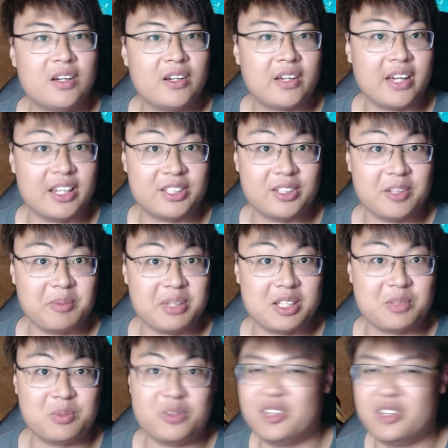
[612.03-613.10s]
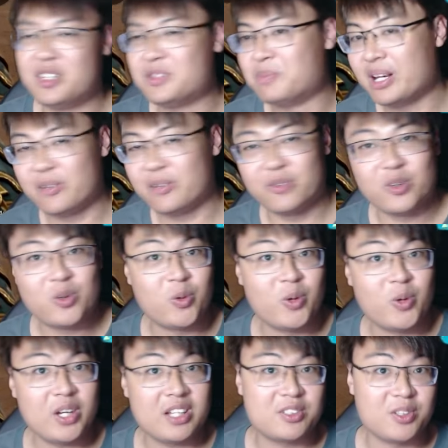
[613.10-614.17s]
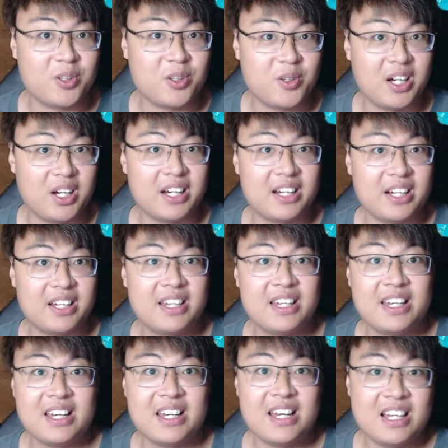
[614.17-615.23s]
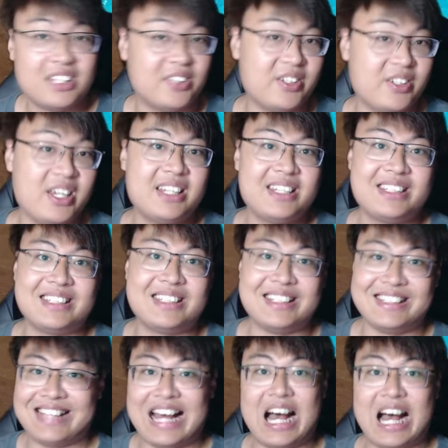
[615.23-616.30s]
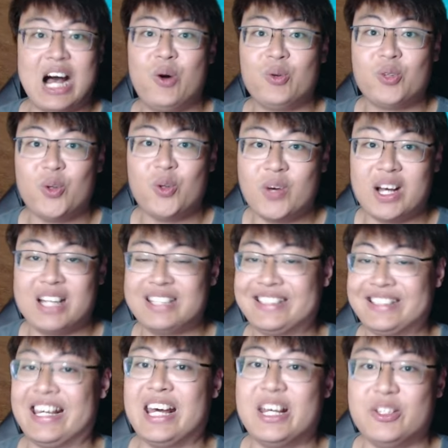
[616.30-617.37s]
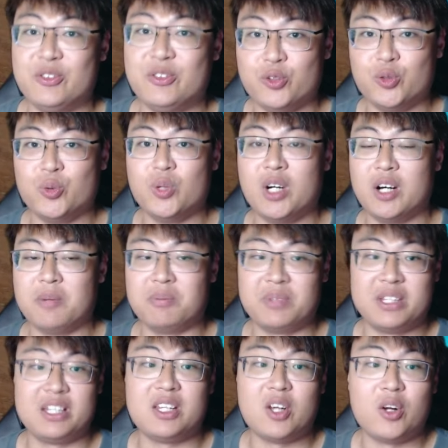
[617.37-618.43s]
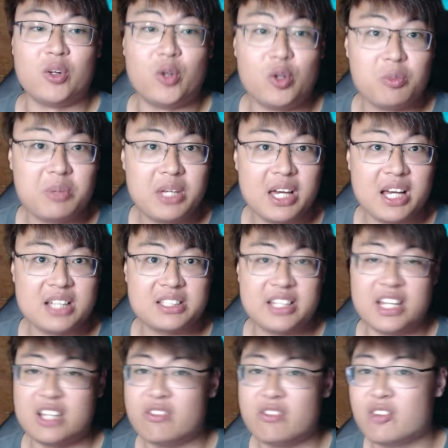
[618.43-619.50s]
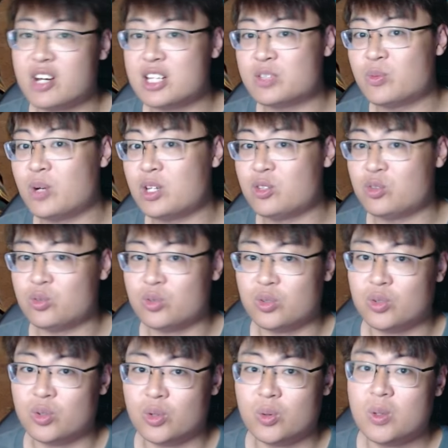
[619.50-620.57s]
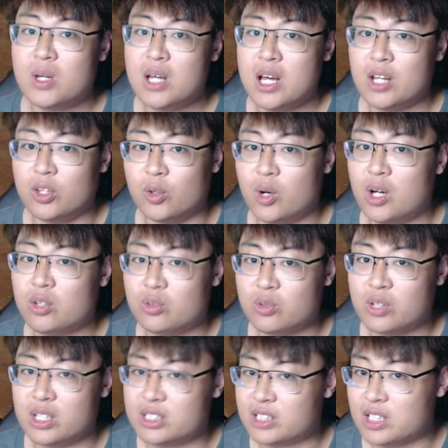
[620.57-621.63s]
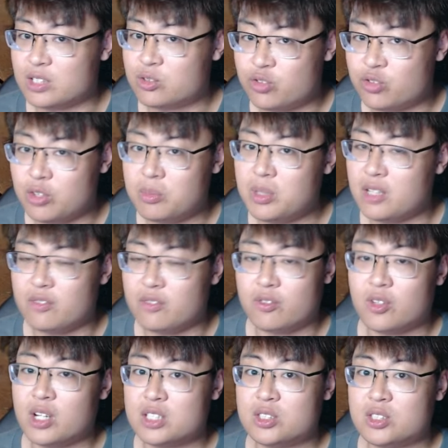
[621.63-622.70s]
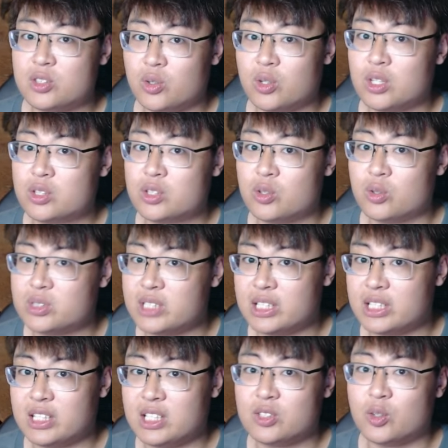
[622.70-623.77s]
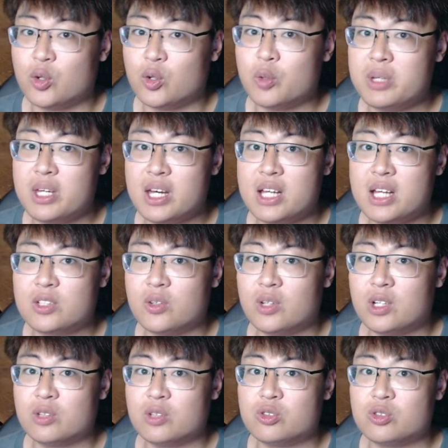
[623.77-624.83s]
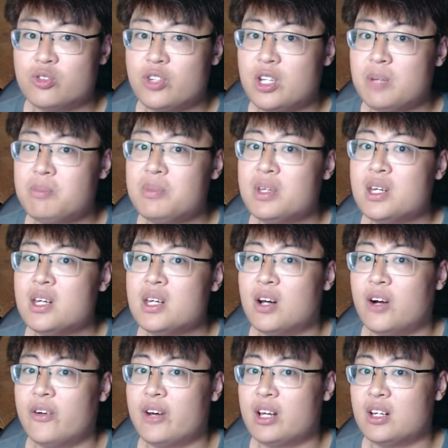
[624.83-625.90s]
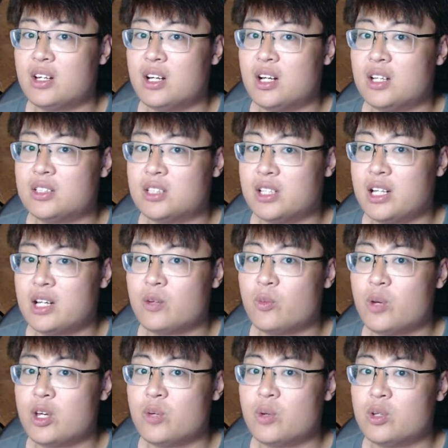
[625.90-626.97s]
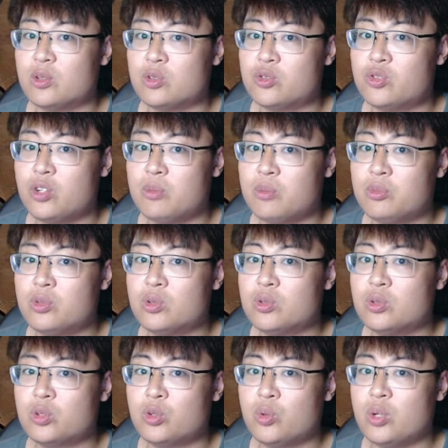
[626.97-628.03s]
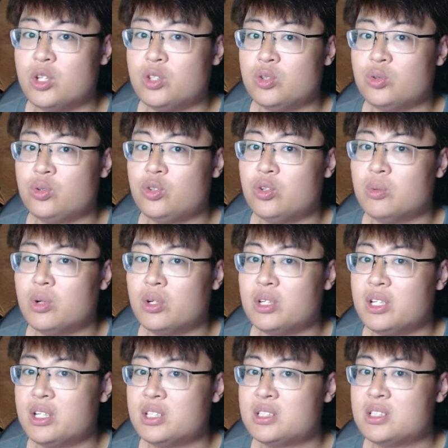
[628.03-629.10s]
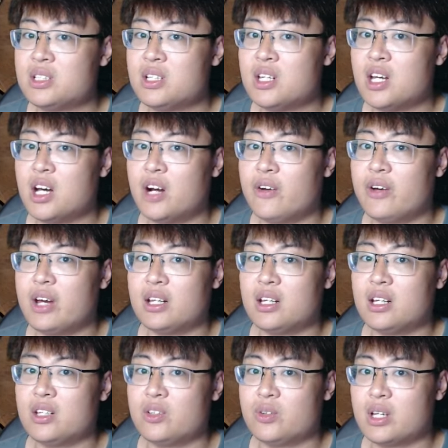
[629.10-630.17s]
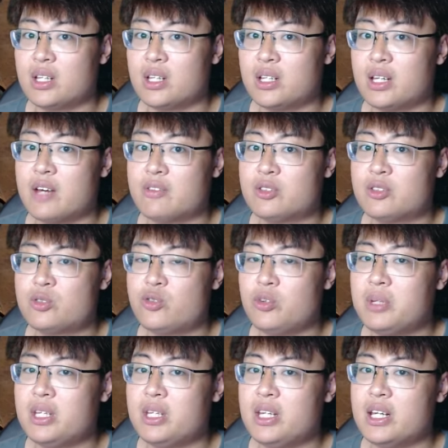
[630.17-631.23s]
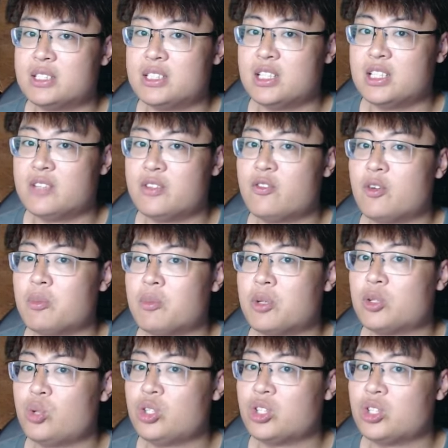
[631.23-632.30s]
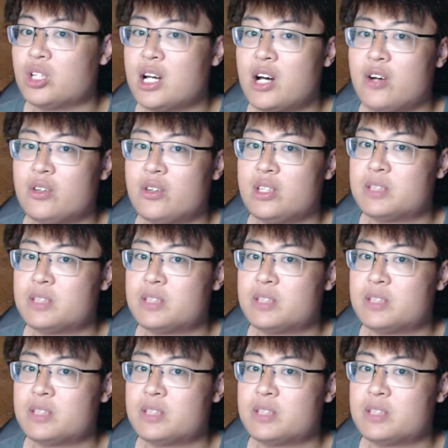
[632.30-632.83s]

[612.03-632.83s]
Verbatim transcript: Okay, so let me just move this back real quick. So so yeah, this is how you guys can do it on OBS. And if you guys want to, know how you guys can stream it. If you guys know, just go to settings on OBS, go down to stream. All right, select where you want to stream to, Twitch, YouTube, all this. All right, and then you can have stream key and server from your Twitch account.